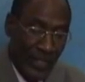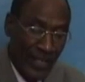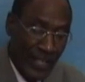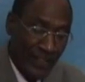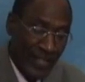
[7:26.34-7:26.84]

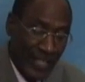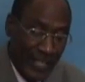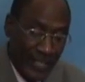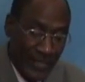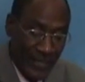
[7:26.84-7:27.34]

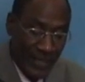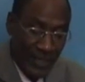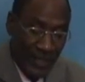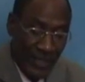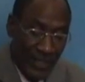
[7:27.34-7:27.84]
Nevertheless,
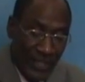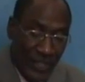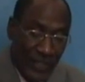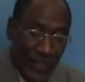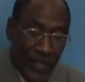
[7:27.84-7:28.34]

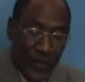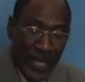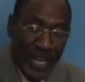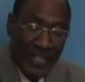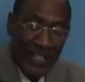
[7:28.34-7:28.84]
the
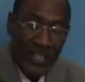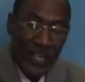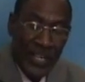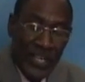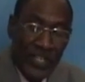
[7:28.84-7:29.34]

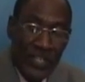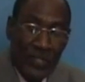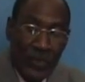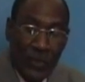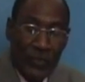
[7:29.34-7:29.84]
United
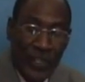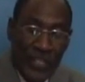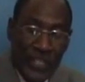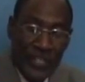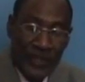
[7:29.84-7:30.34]
Nations
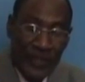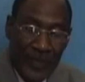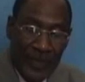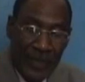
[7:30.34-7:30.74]
Convention